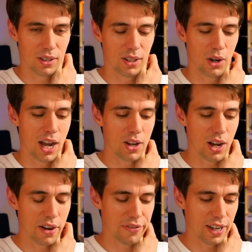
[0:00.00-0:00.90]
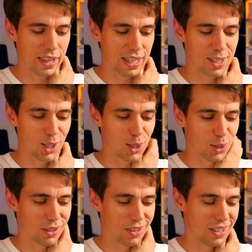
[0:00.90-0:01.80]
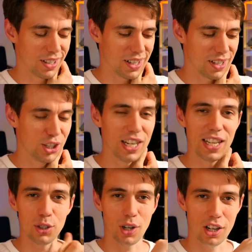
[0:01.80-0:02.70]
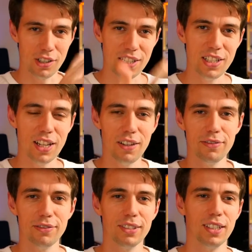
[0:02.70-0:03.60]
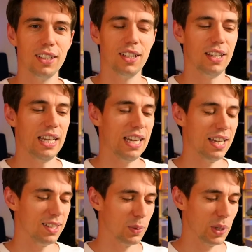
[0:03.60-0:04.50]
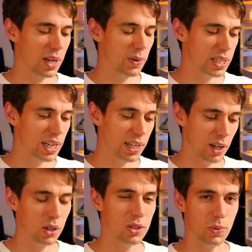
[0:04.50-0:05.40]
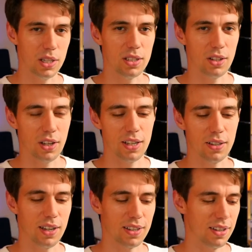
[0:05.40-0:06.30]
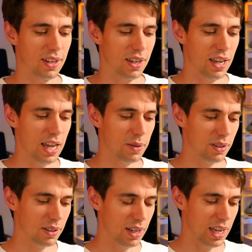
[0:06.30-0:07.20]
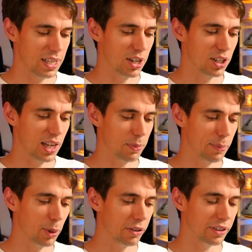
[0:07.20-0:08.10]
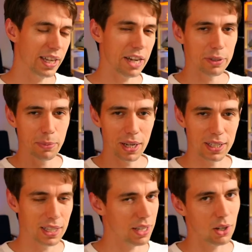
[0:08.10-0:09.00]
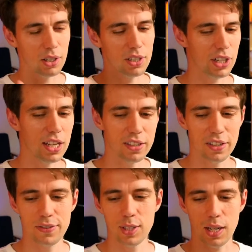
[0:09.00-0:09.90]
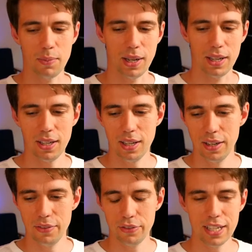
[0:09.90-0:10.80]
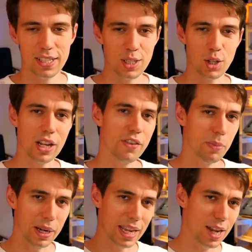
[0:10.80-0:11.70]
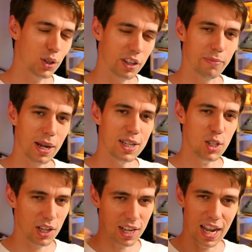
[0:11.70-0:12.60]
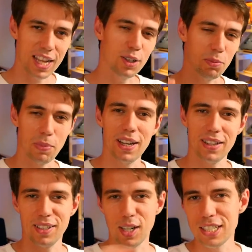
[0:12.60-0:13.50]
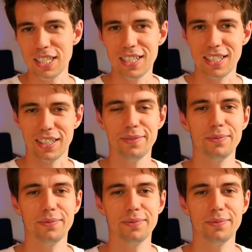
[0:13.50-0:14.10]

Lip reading: Ohio Affair, I think, is also really into RC stuff. And when I was younger, I also was. And like essentially at my birthday, everybody, like all the relatives and my friends and so on, everybody had to give money so that I could buy an RC car,